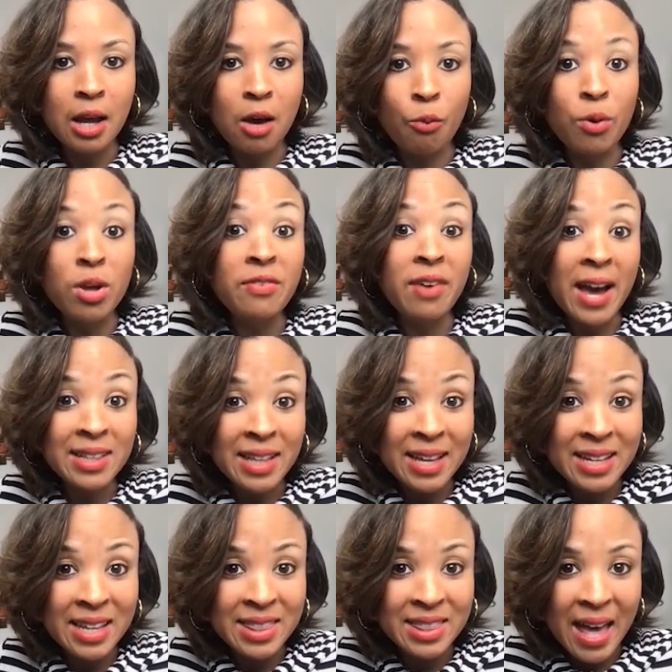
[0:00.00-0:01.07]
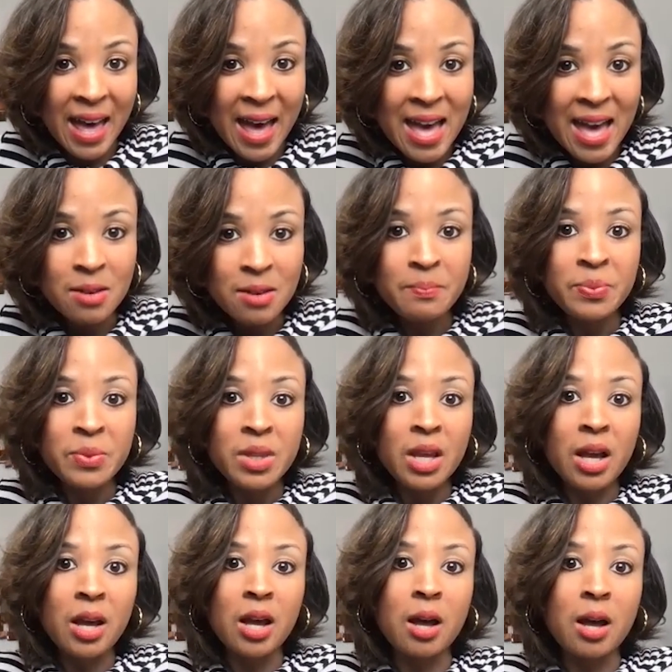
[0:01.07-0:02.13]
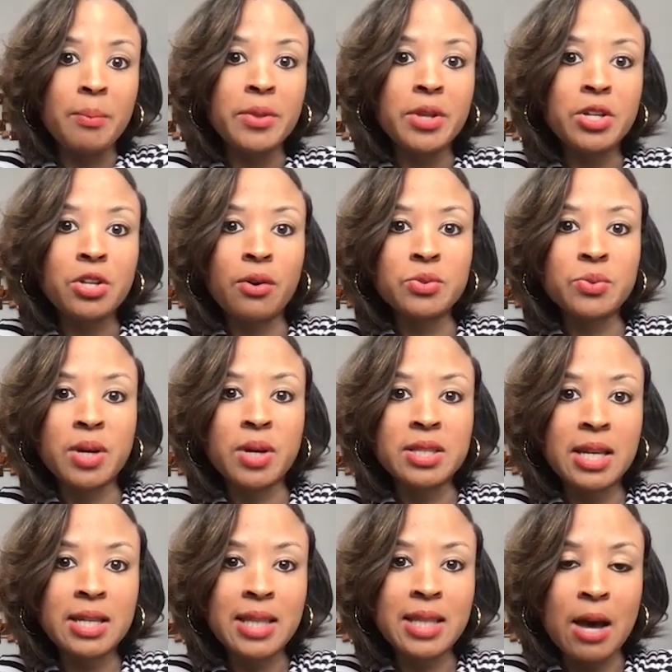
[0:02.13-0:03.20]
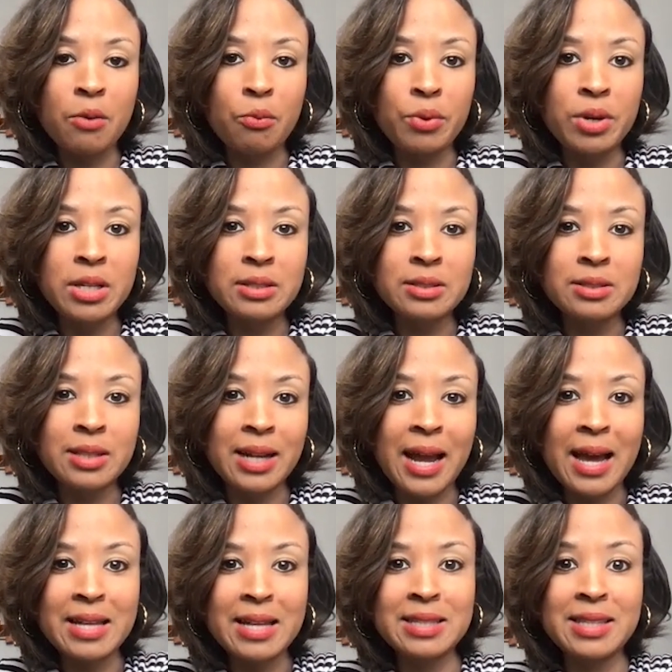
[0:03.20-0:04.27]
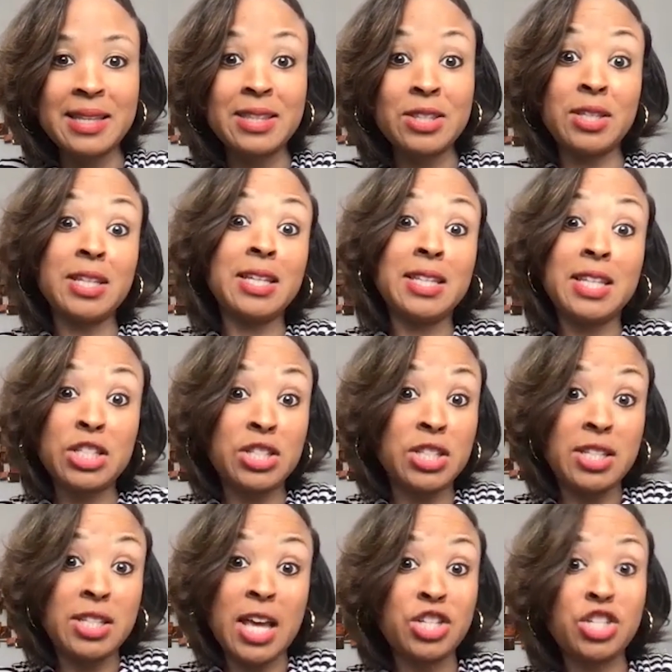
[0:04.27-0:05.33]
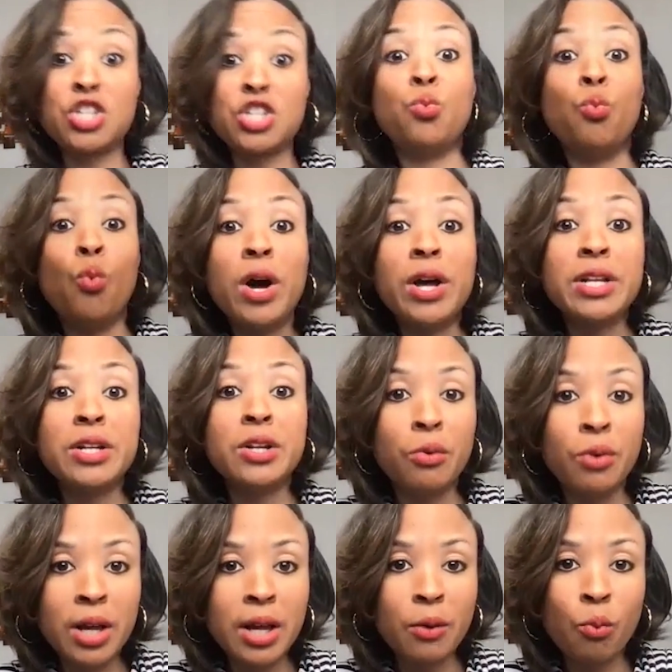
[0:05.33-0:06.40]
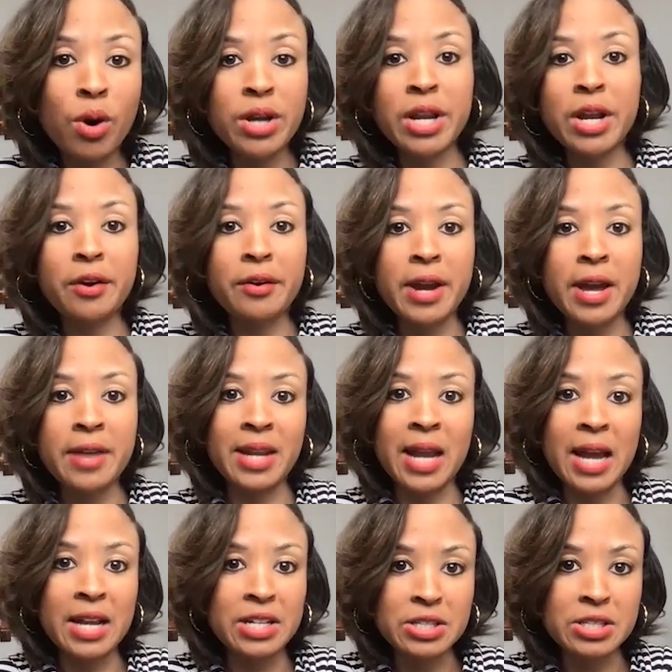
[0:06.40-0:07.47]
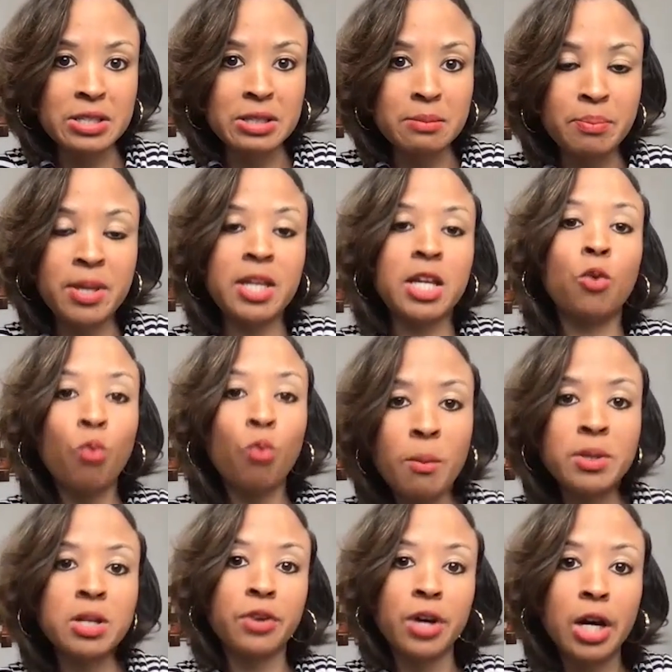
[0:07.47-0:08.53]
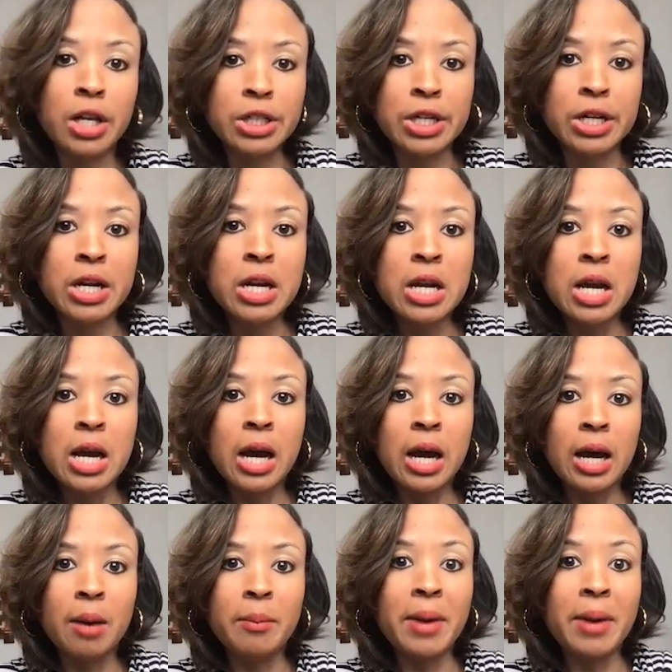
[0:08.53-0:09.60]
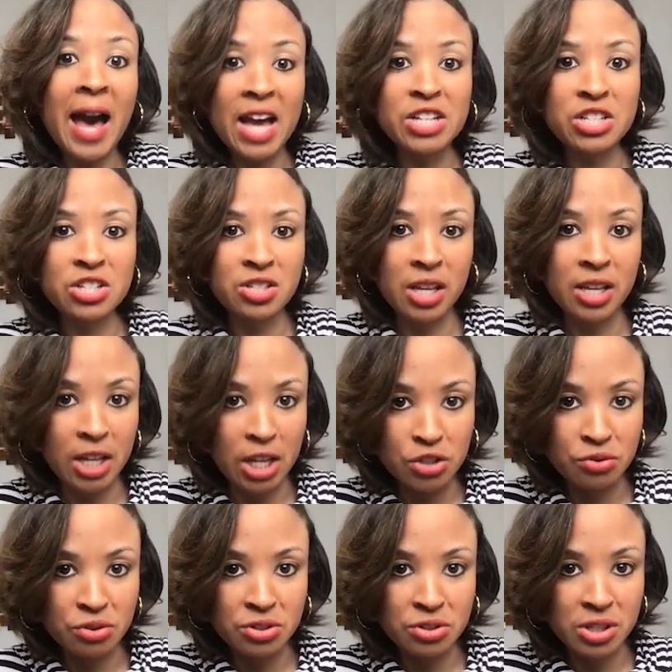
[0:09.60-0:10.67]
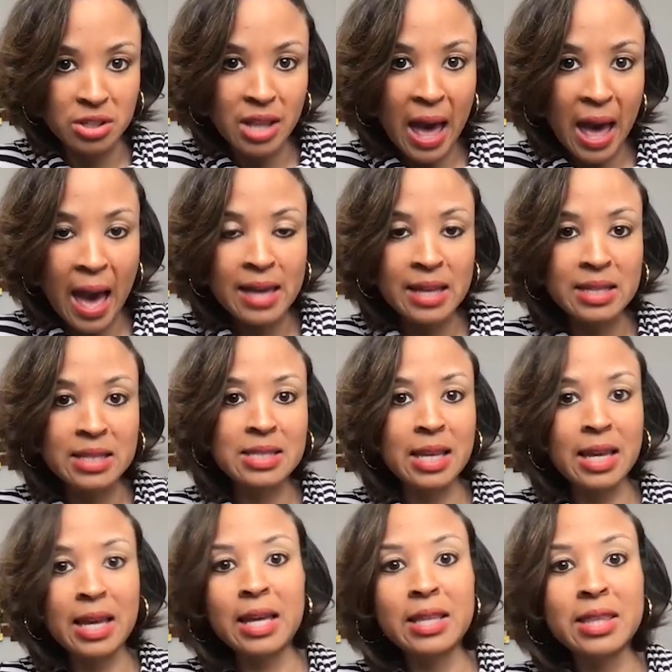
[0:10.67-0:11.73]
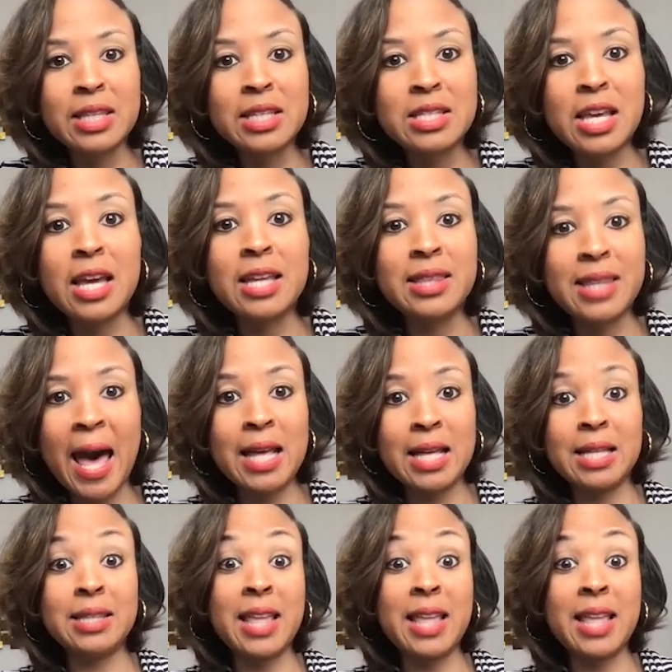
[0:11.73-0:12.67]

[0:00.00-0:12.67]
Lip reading: We've highlighted that. So I think and that's just one area that I just, being a woman of color, I just take interest in that, and seeing that